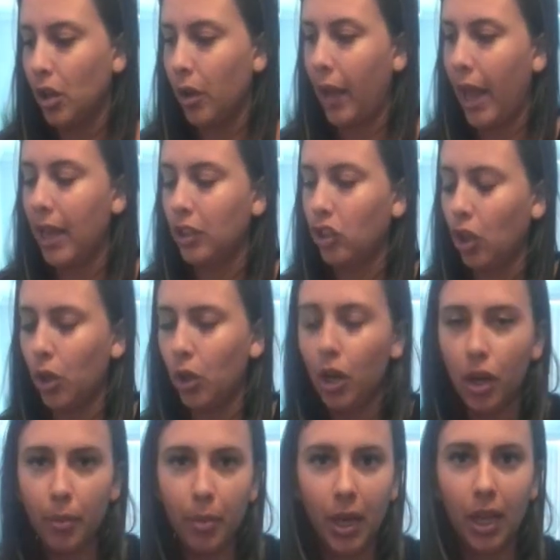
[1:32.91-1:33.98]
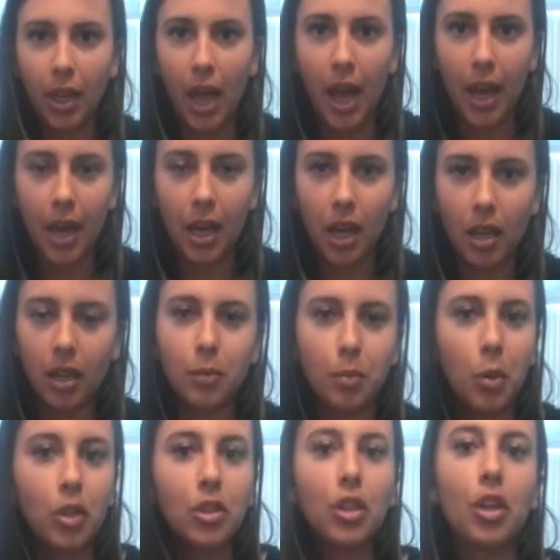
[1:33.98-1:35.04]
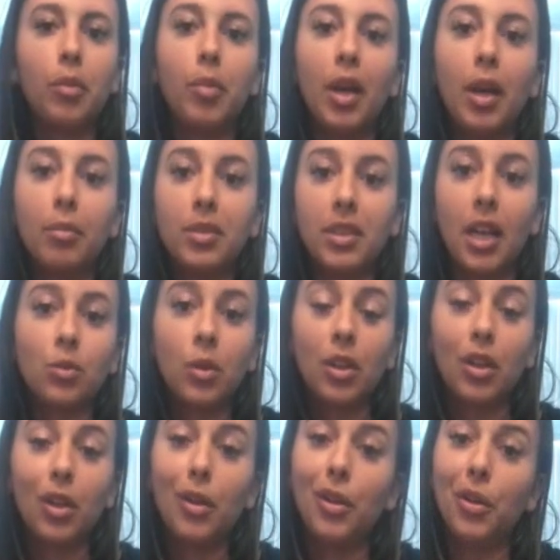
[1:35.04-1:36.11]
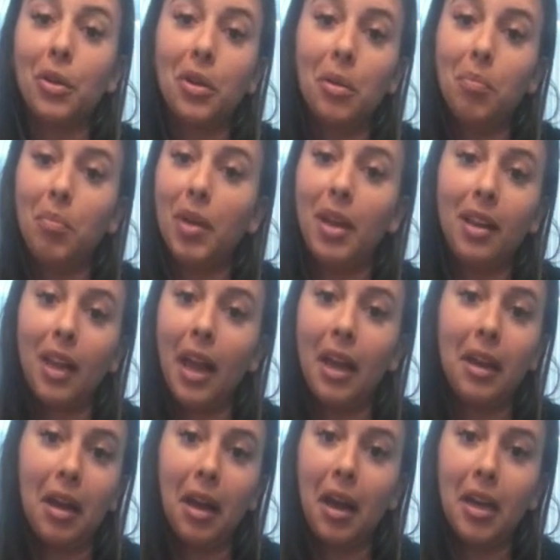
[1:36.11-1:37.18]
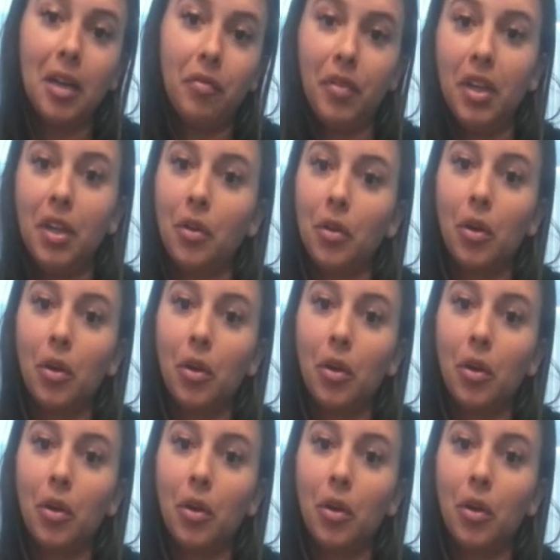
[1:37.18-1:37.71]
Okay, so you could be like, this person could be obsessed with you and you could be like kind of in your